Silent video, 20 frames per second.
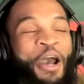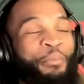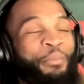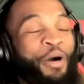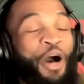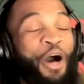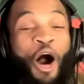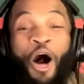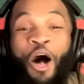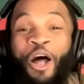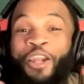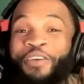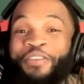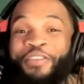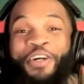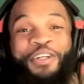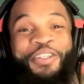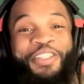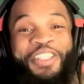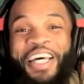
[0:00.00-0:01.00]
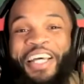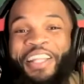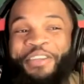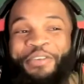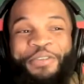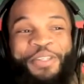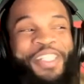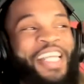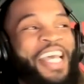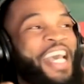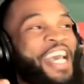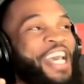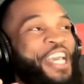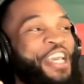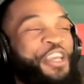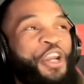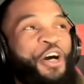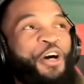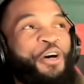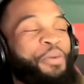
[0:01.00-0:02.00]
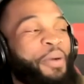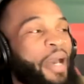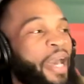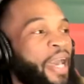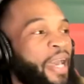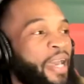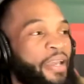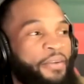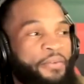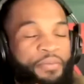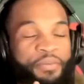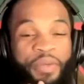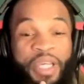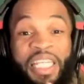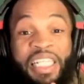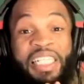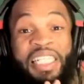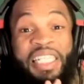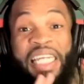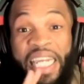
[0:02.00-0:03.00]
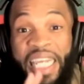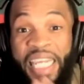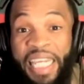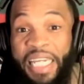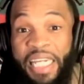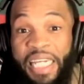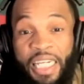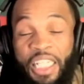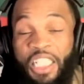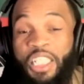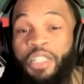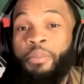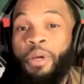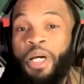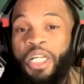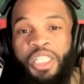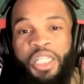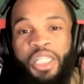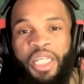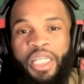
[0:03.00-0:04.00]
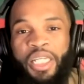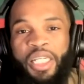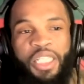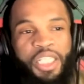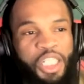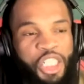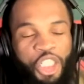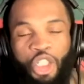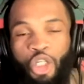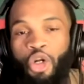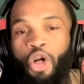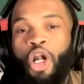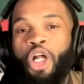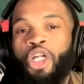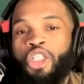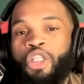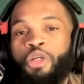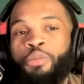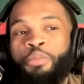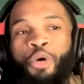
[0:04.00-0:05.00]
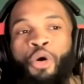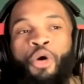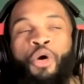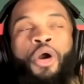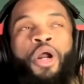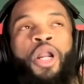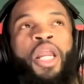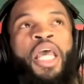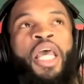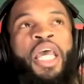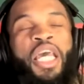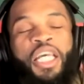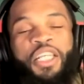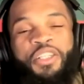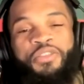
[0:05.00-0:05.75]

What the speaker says: But all of those other ones, hey, it's needed, it's much needed, just across the board, as